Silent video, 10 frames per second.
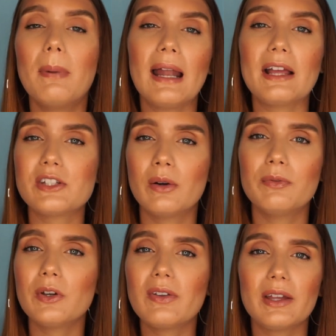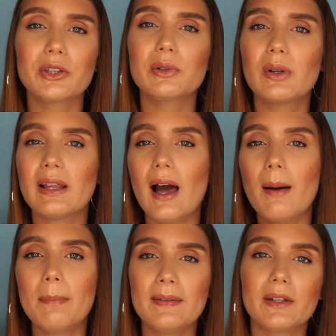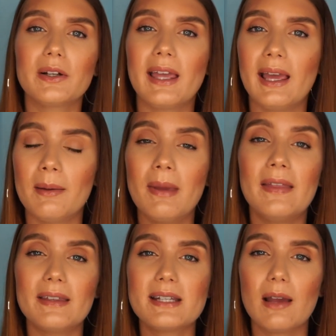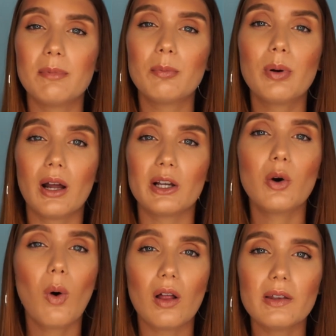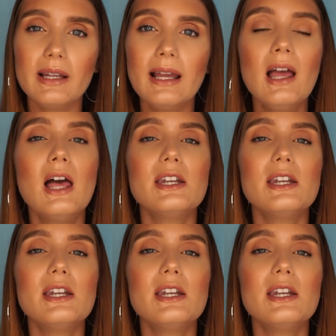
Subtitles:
but I don't feel like they're really upping their game in the type of product quality